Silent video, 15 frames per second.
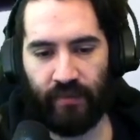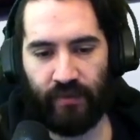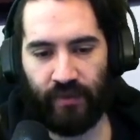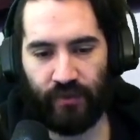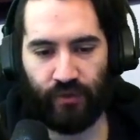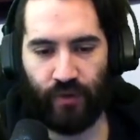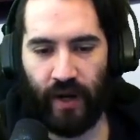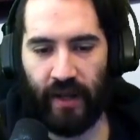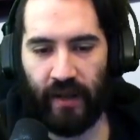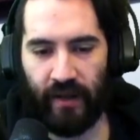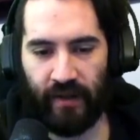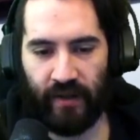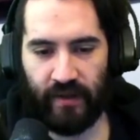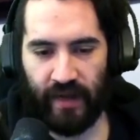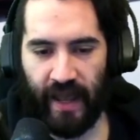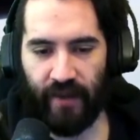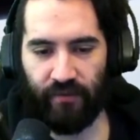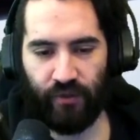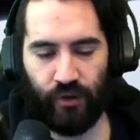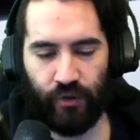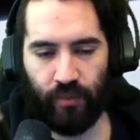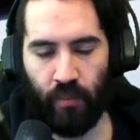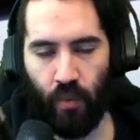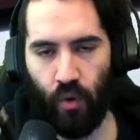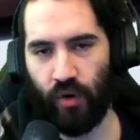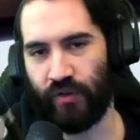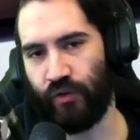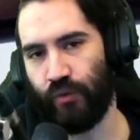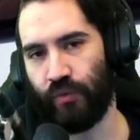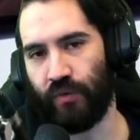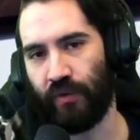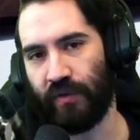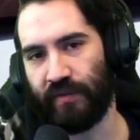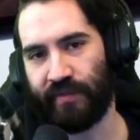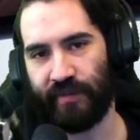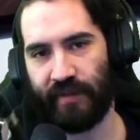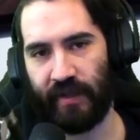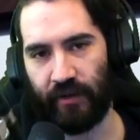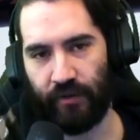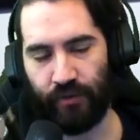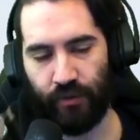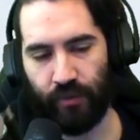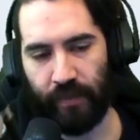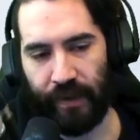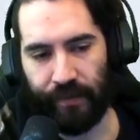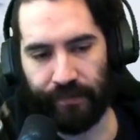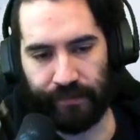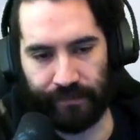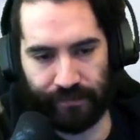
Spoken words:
to try have more tools in our tool belt.